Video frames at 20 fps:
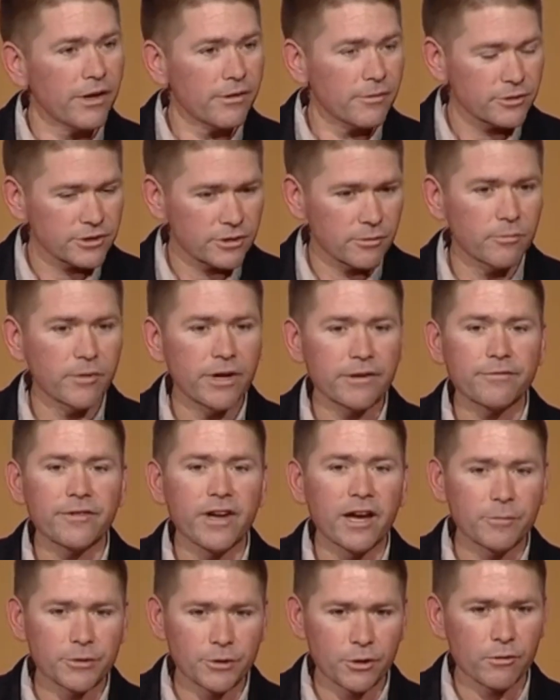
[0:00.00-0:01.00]
some of my
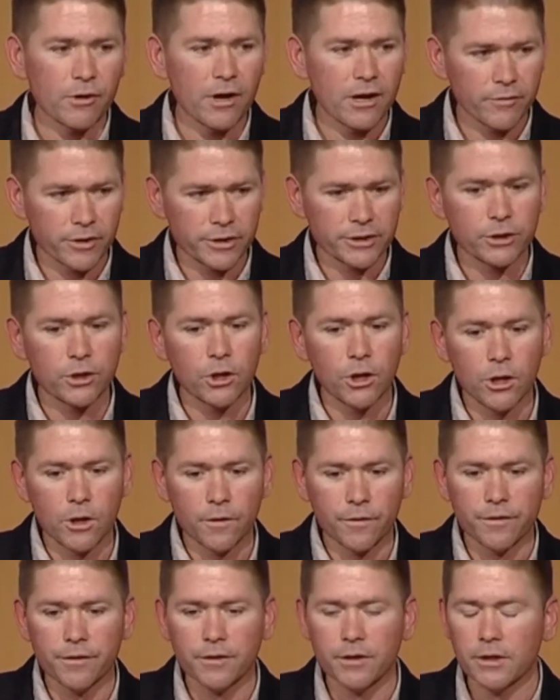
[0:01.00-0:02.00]
family to arrive. I'd
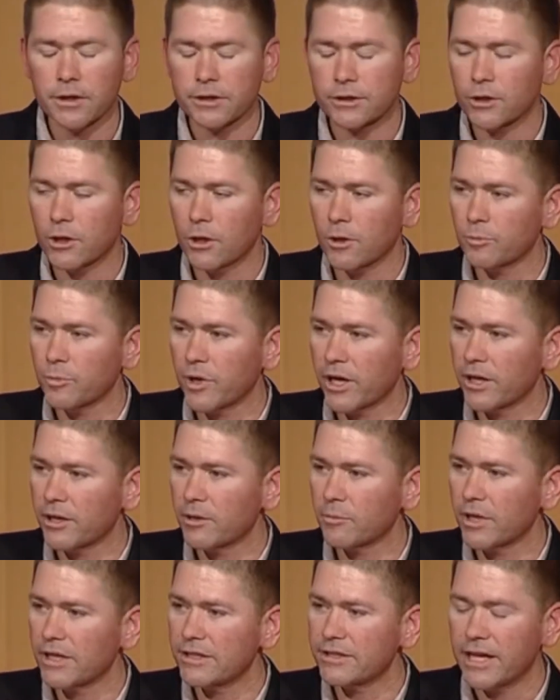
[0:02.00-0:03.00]
called
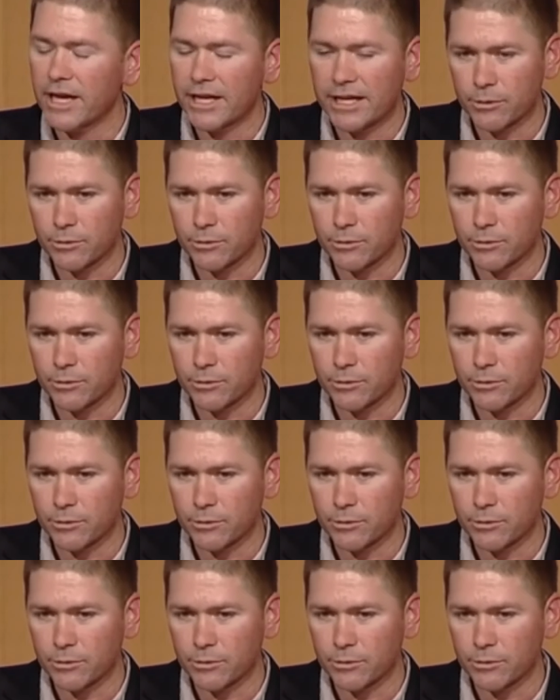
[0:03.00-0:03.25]
my dad.